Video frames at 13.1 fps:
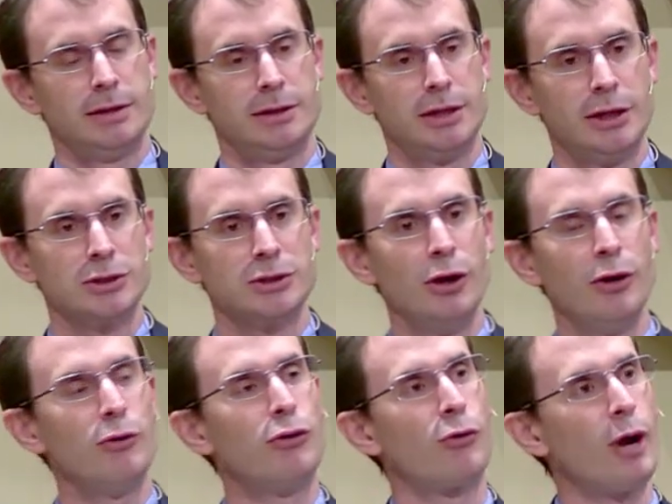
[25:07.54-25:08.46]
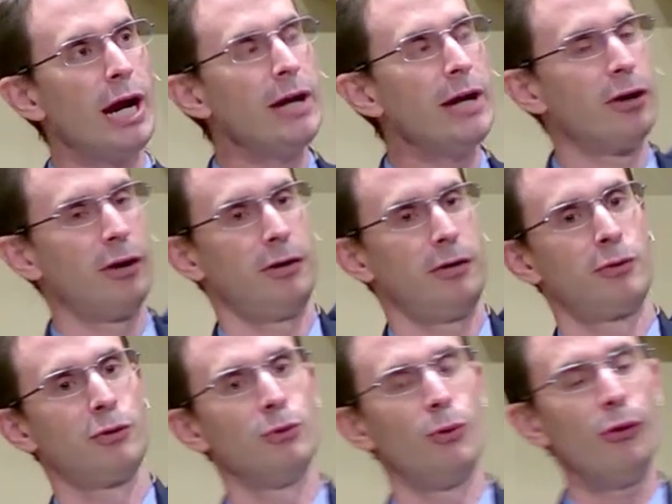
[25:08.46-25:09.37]
There's no greater
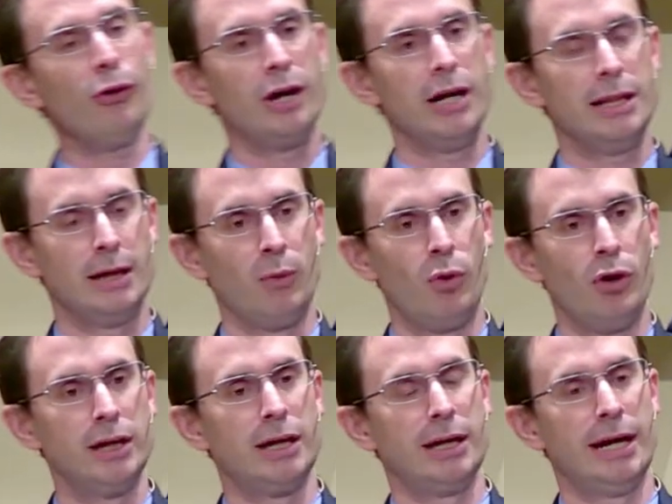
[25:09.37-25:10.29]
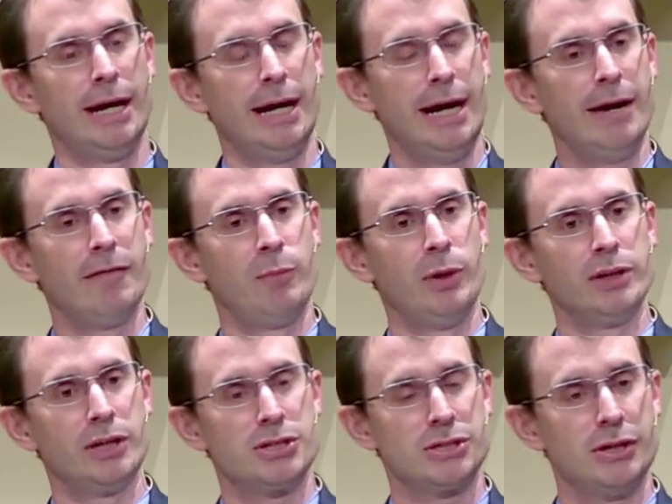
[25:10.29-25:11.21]
glory that one can have
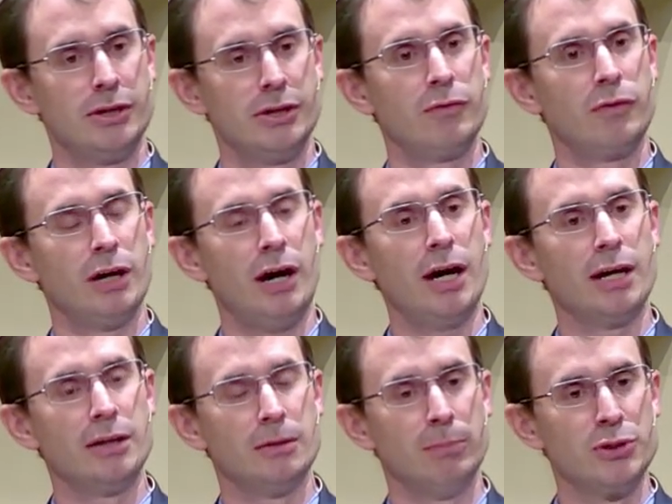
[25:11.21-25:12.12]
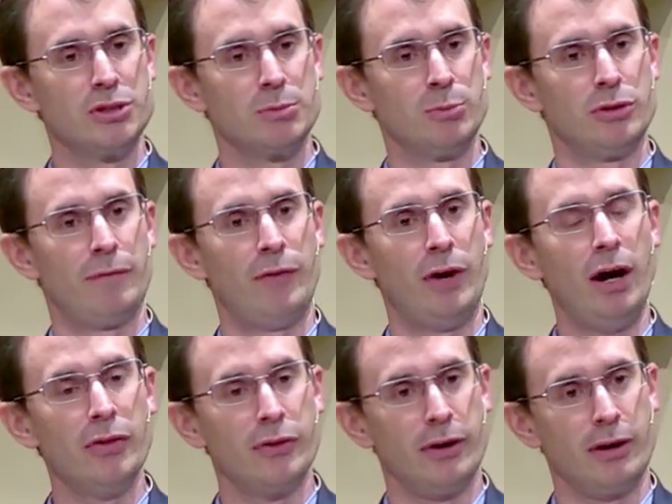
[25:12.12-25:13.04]
but the Son of God in the bosom of the
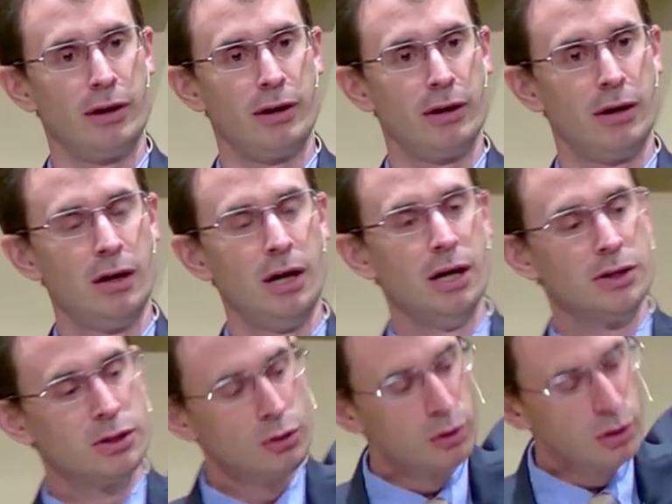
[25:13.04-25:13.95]
Father. To